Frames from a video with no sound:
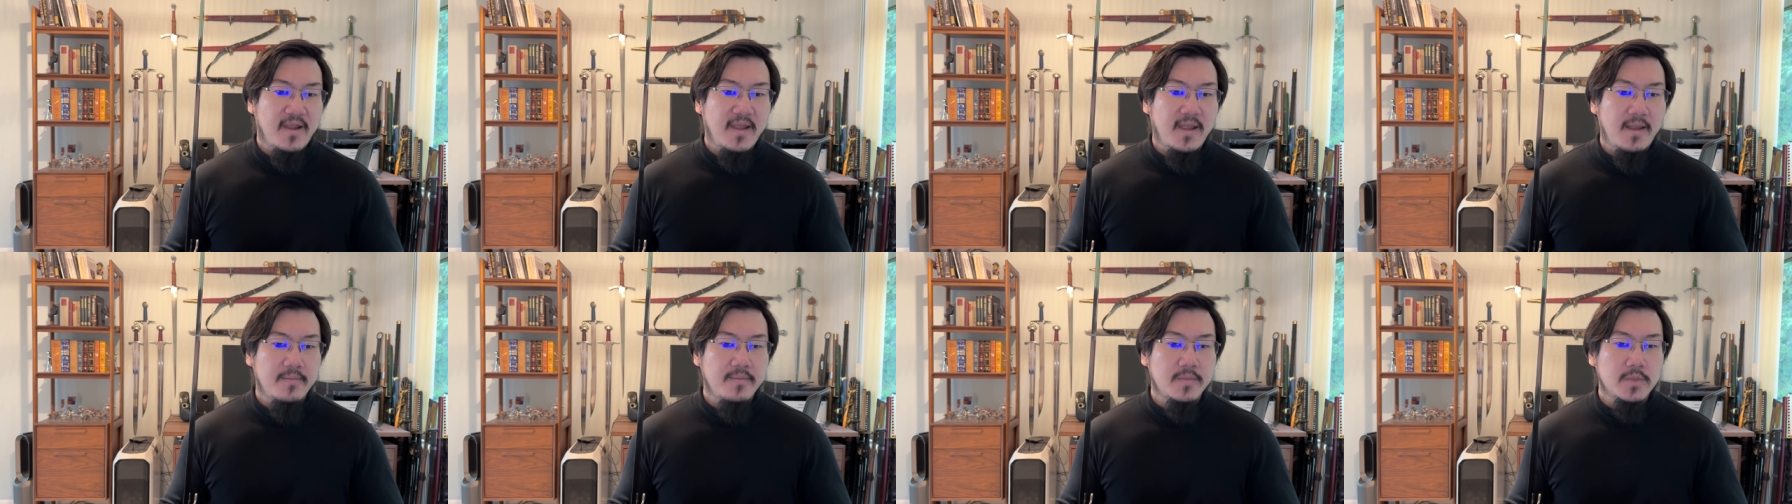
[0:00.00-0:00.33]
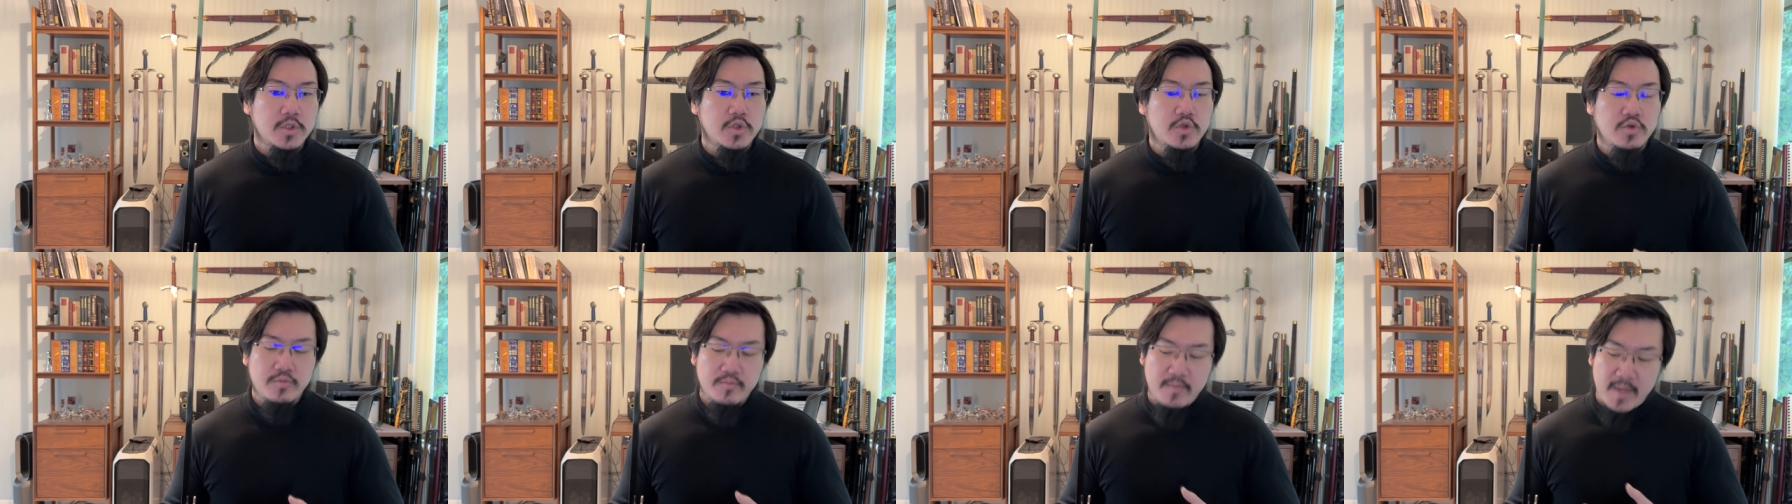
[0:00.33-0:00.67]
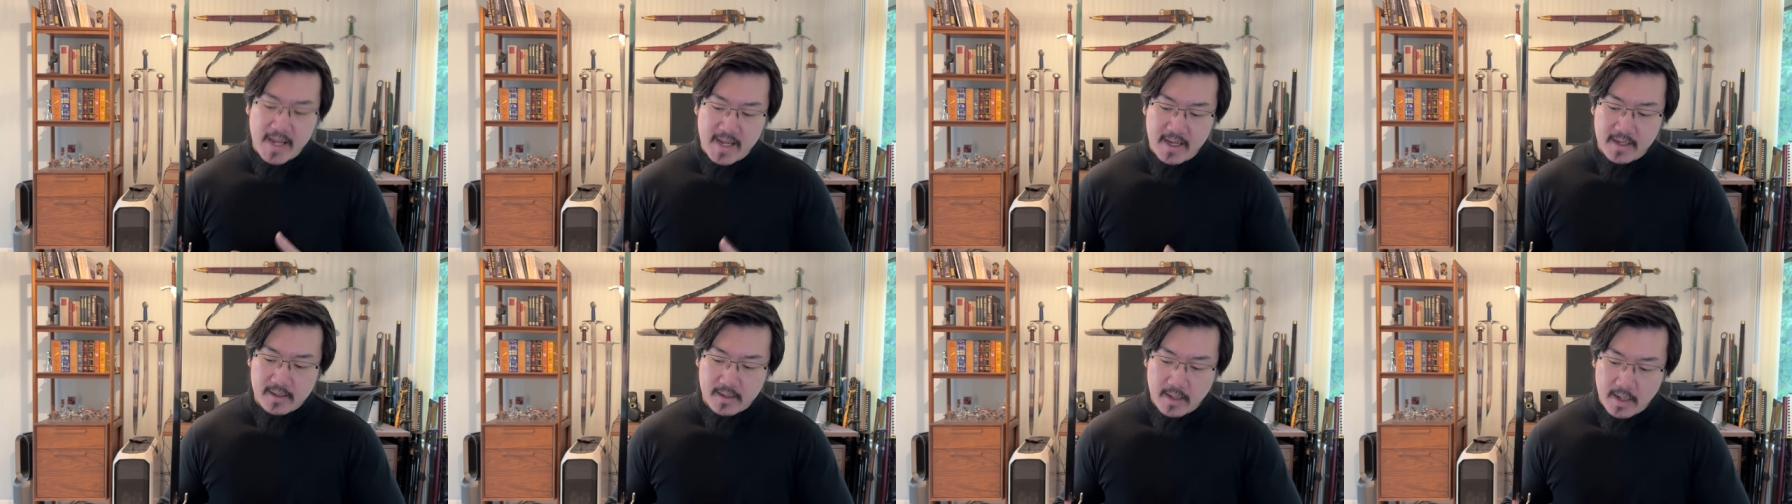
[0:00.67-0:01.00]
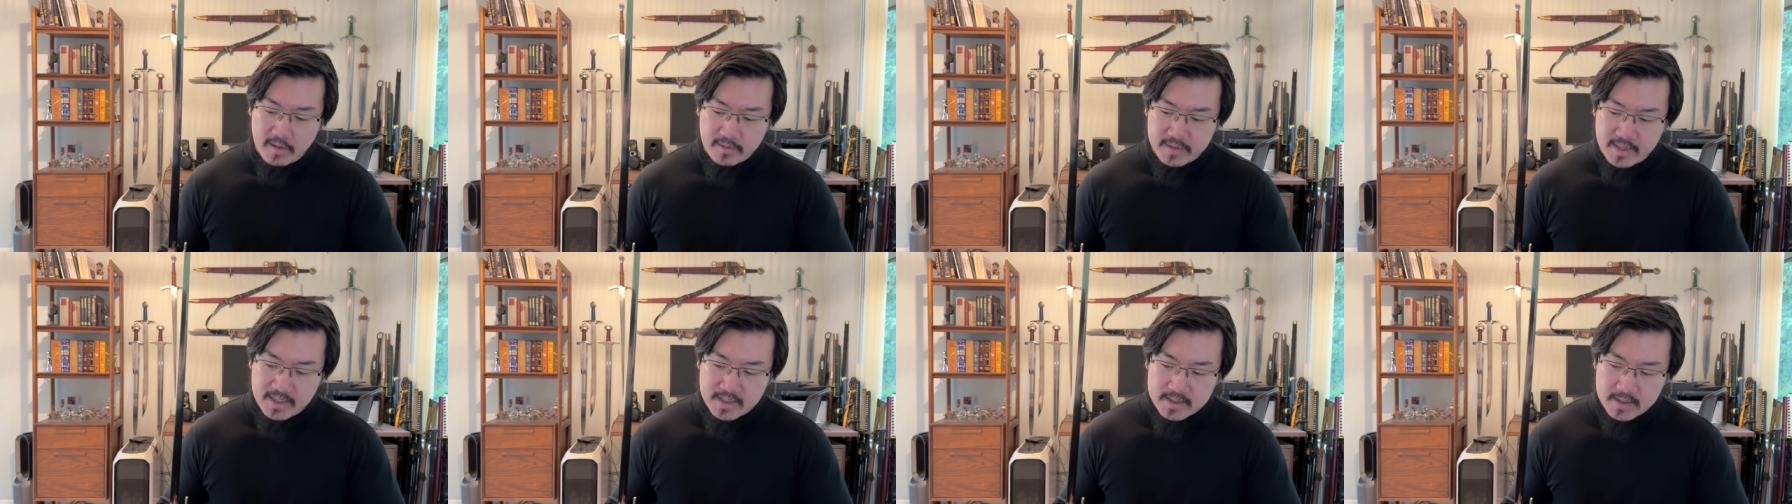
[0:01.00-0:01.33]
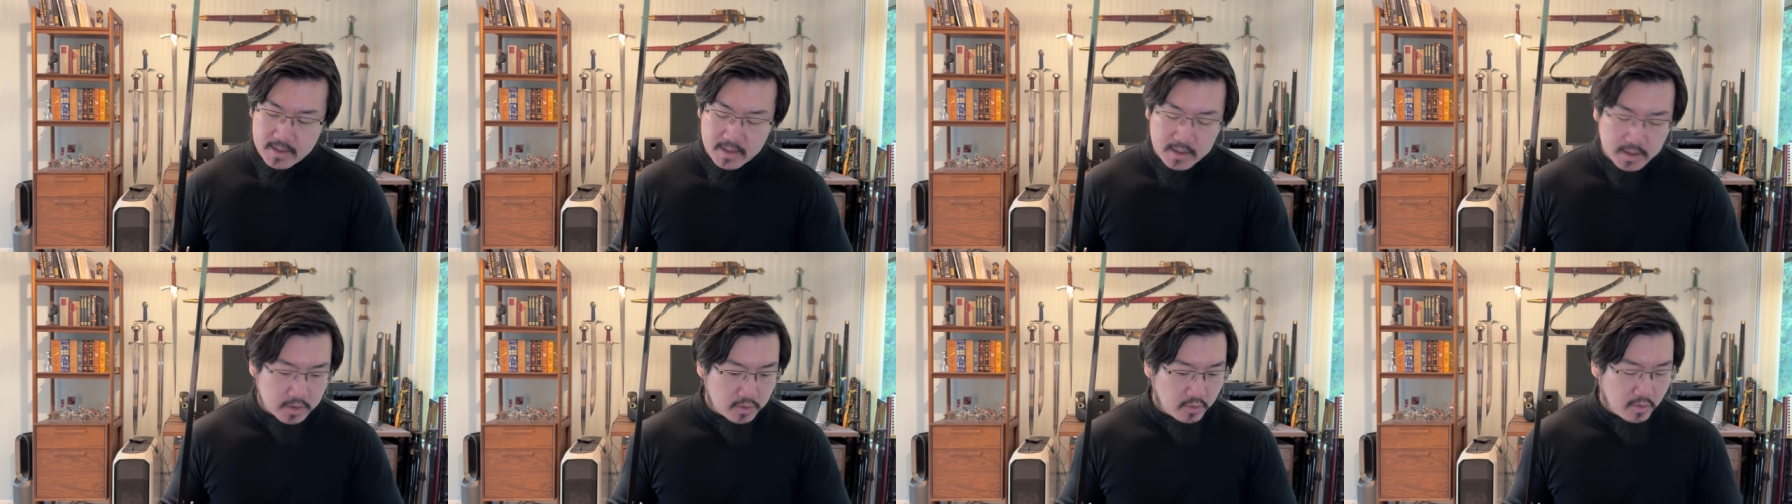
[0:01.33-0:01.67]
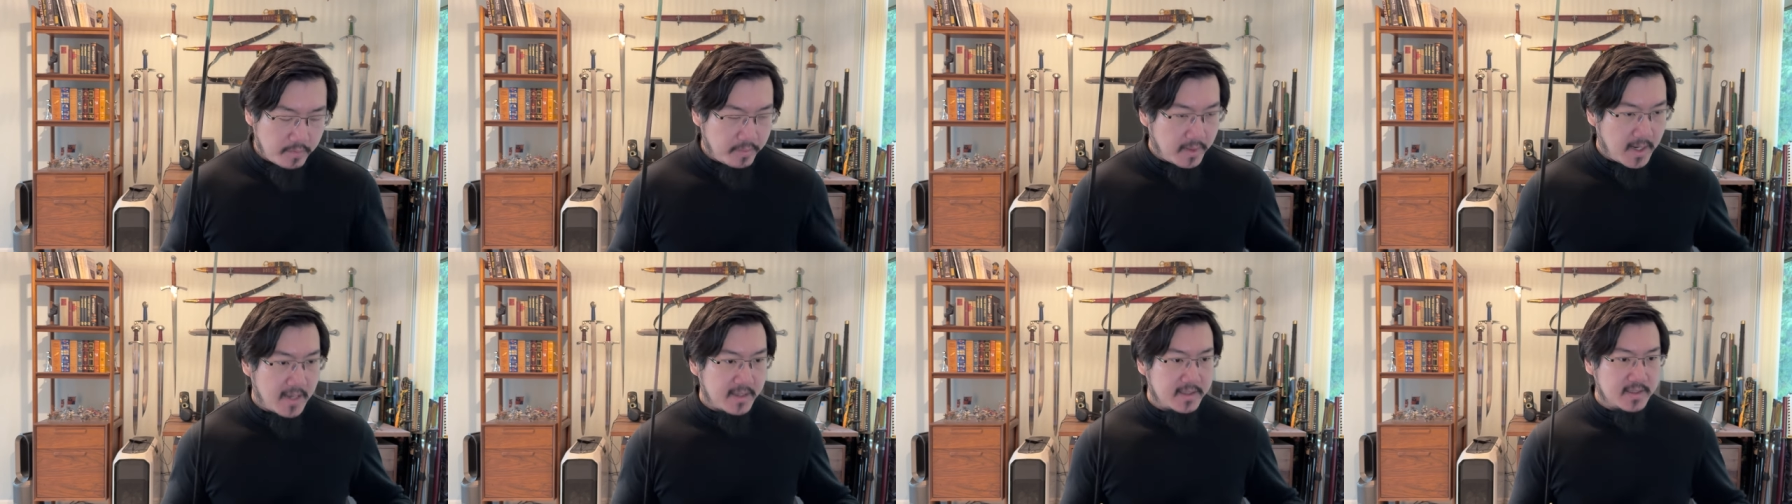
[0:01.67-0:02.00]
him to make all these
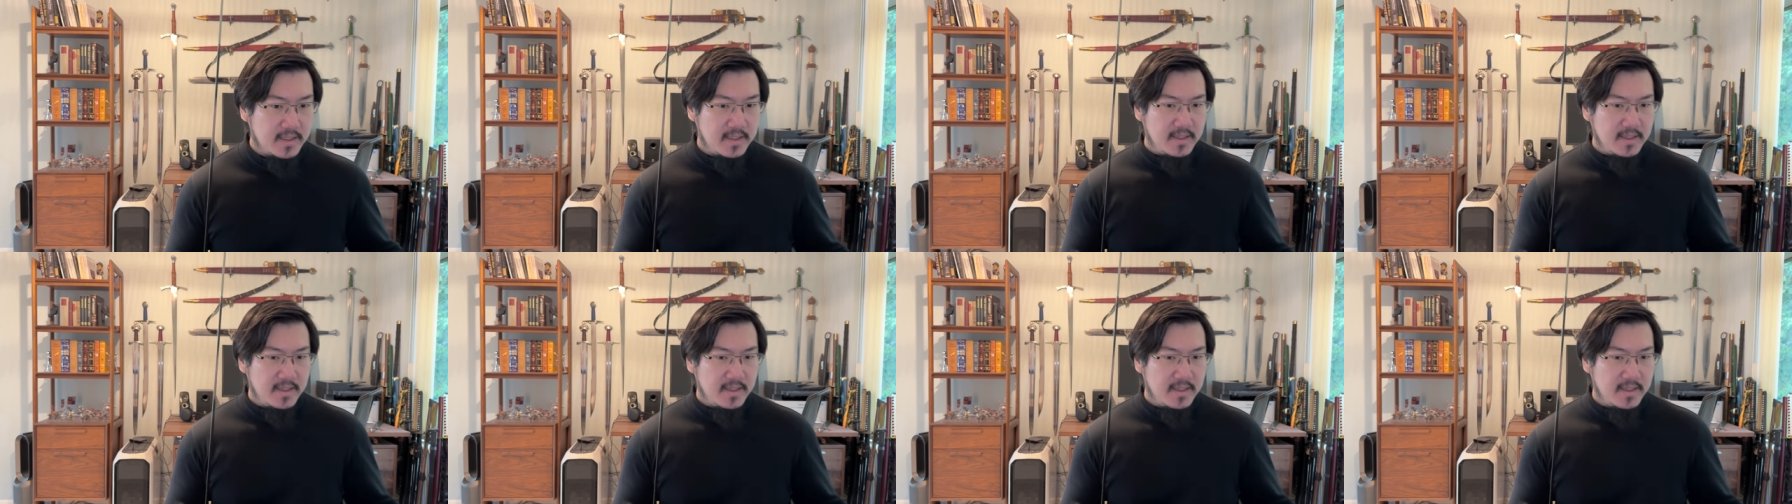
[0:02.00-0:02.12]
sword blanks